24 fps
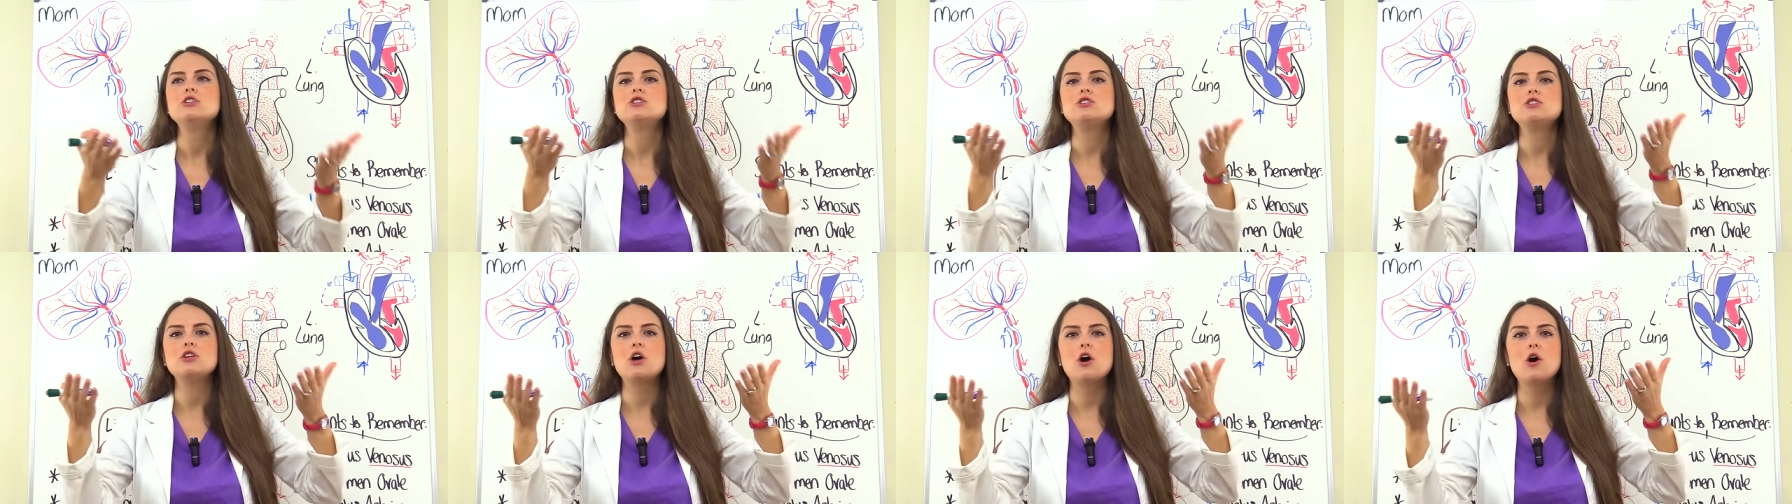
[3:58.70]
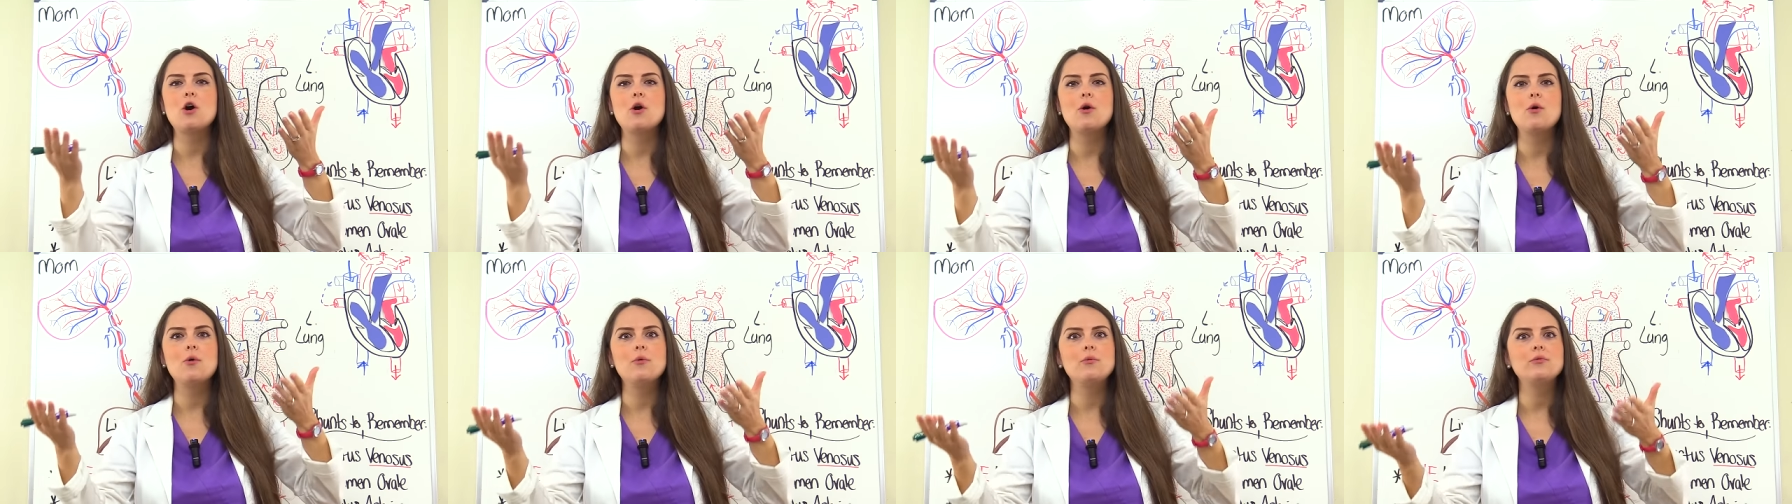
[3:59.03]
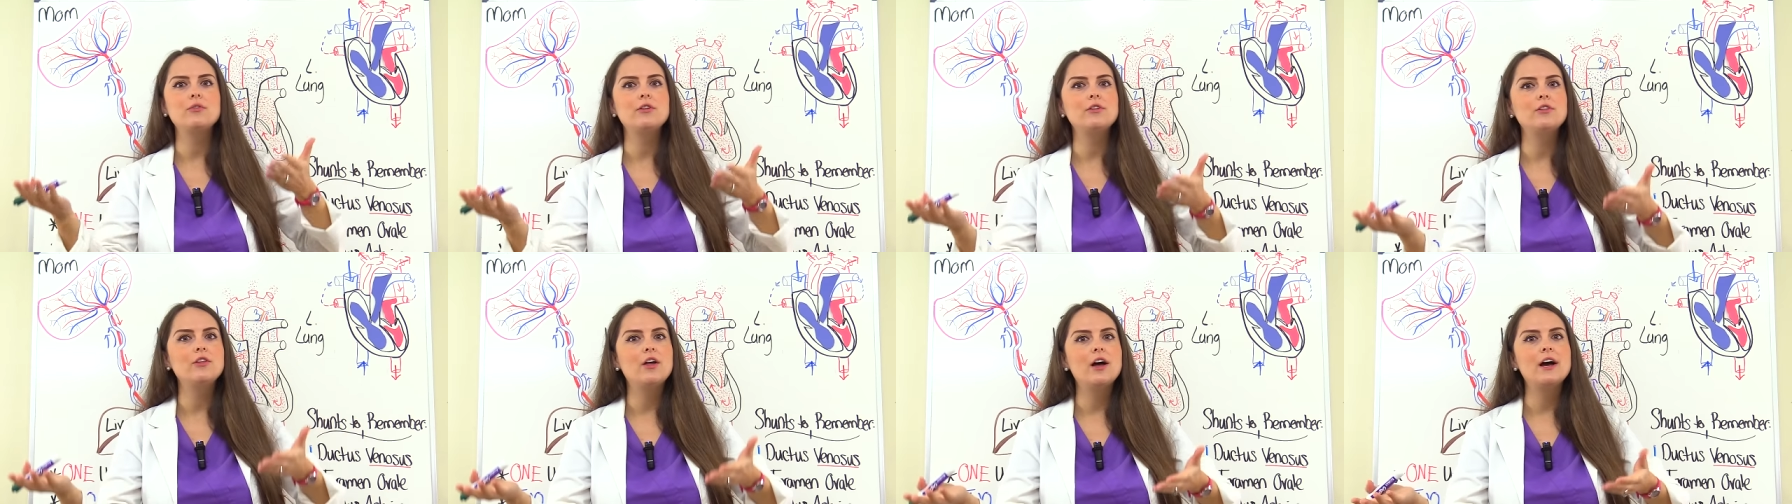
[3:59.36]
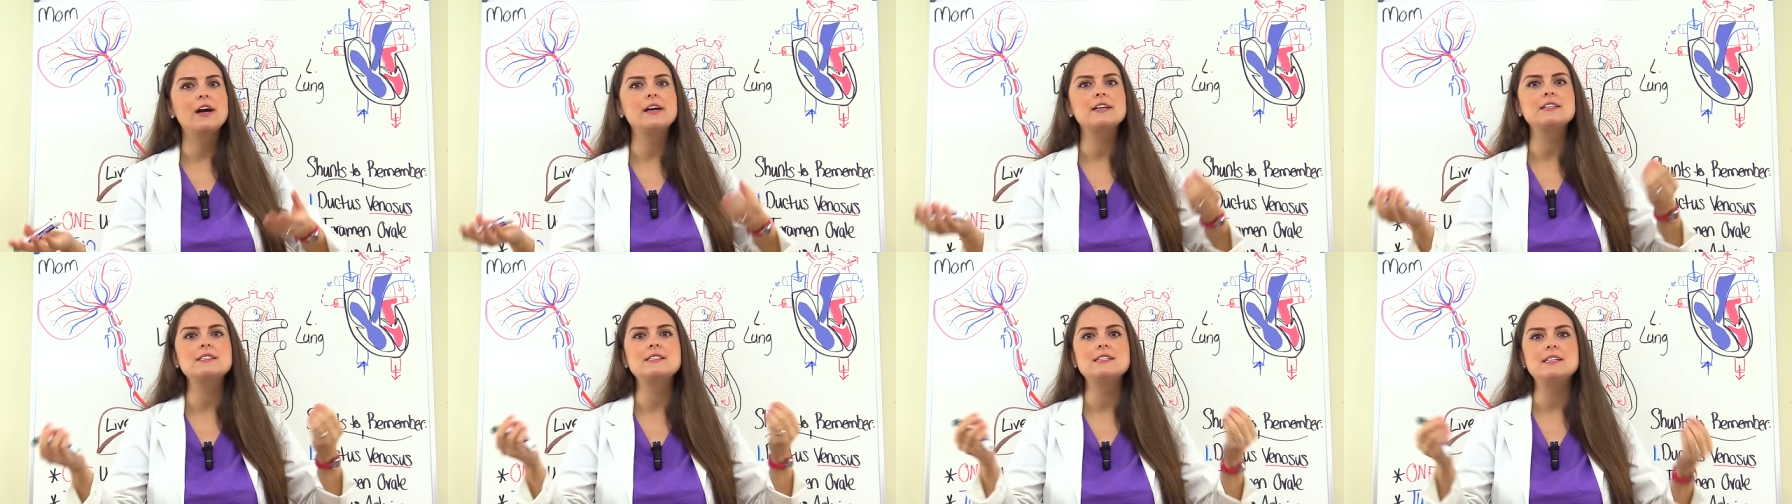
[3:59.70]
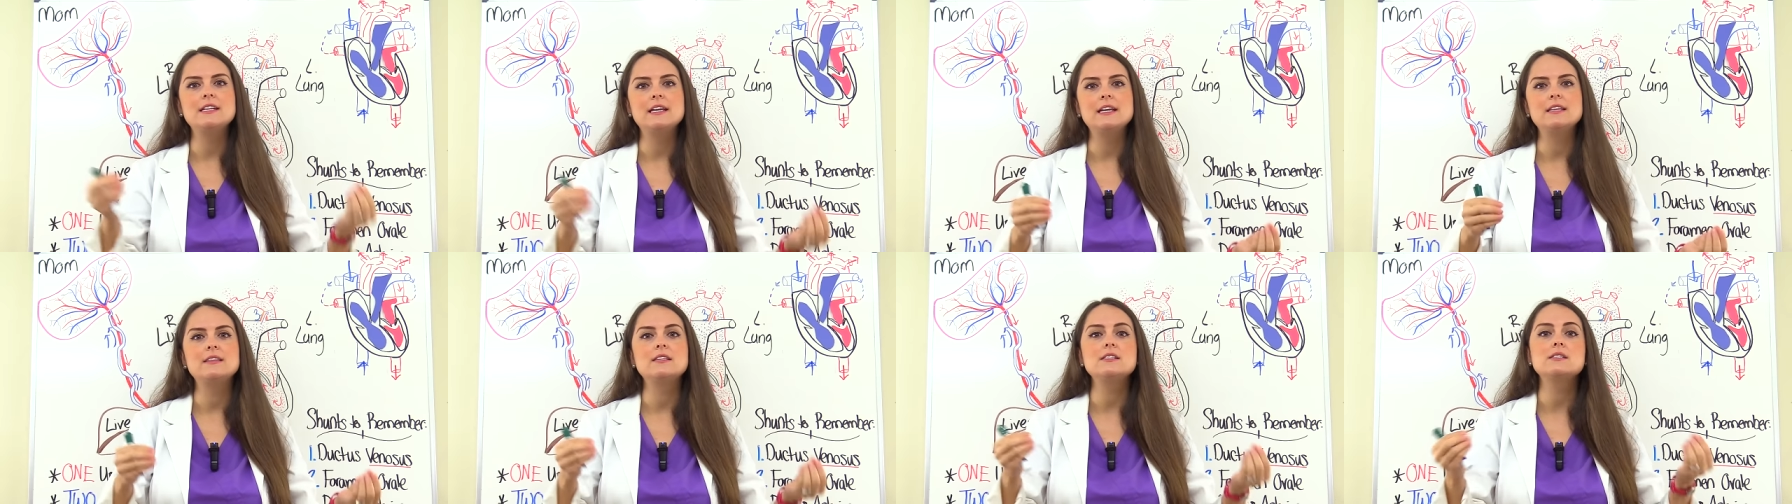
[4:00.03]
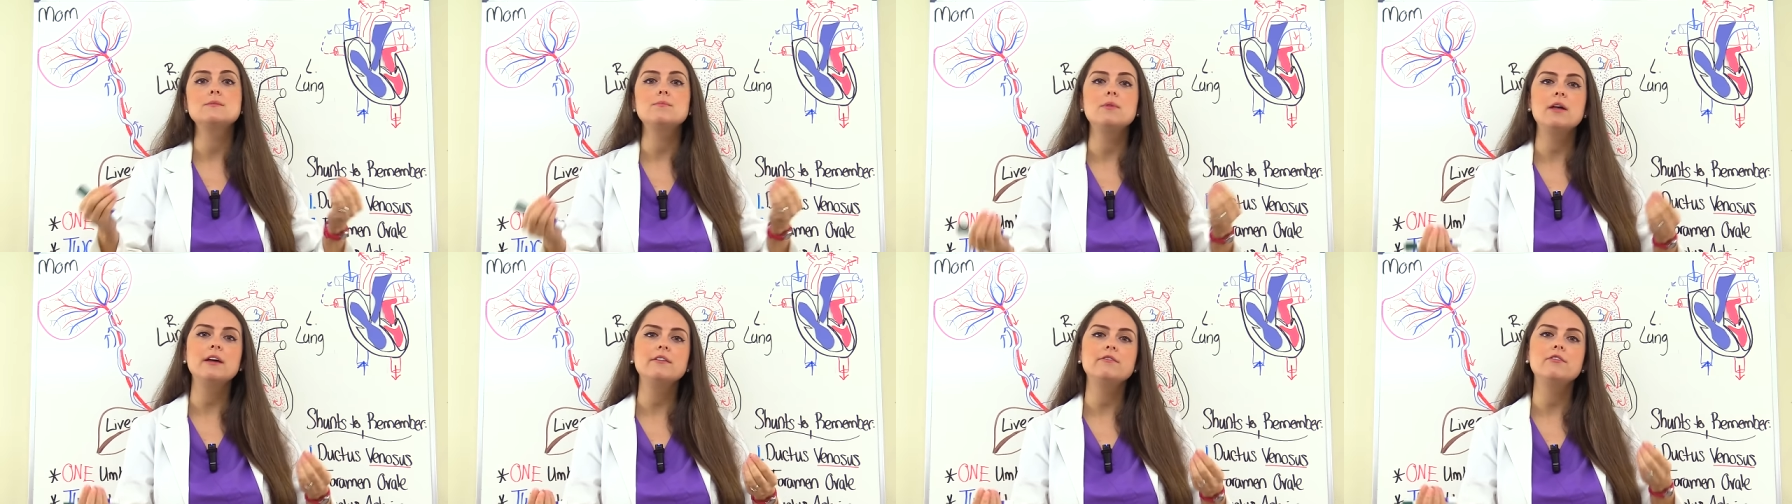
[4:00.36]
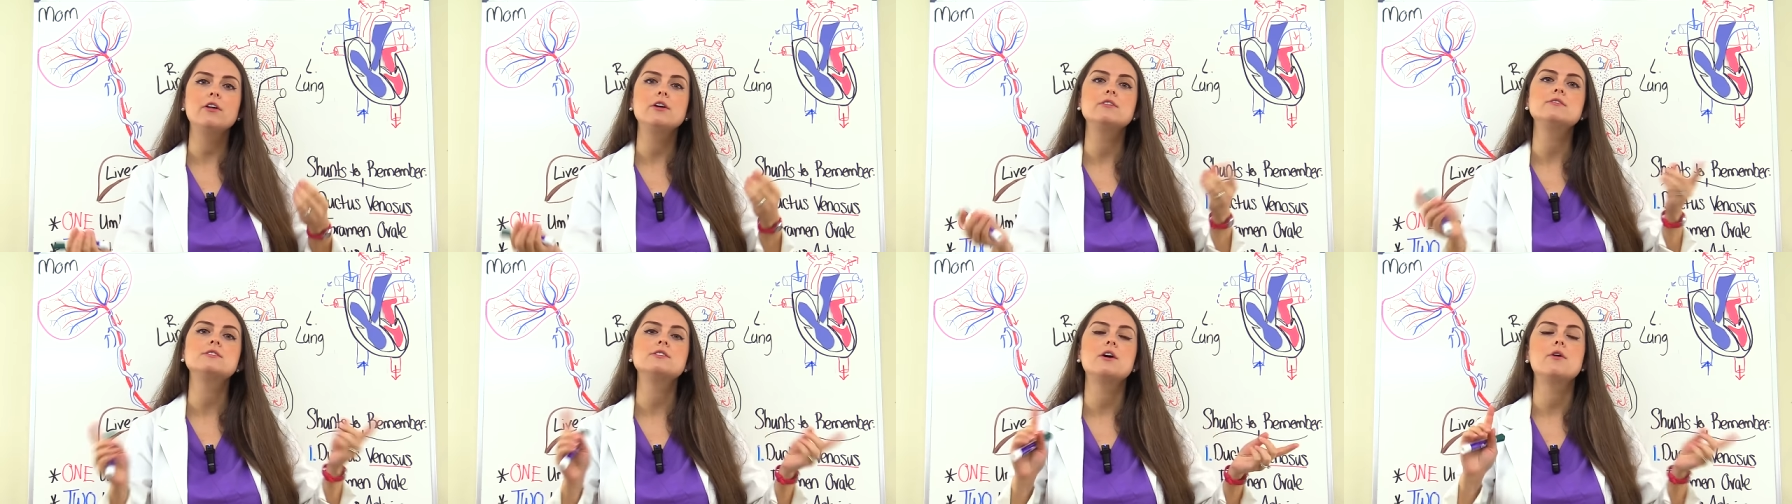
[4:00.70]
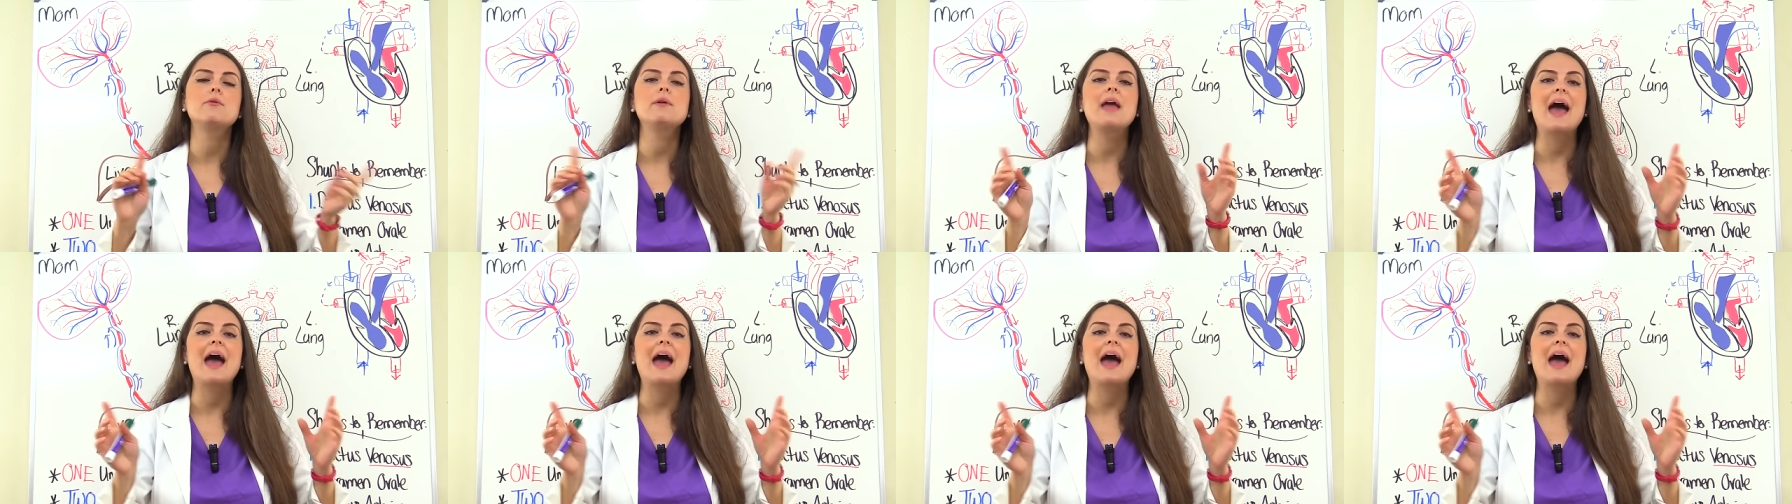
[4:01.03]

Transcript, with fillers: so the lungs need this blood flow so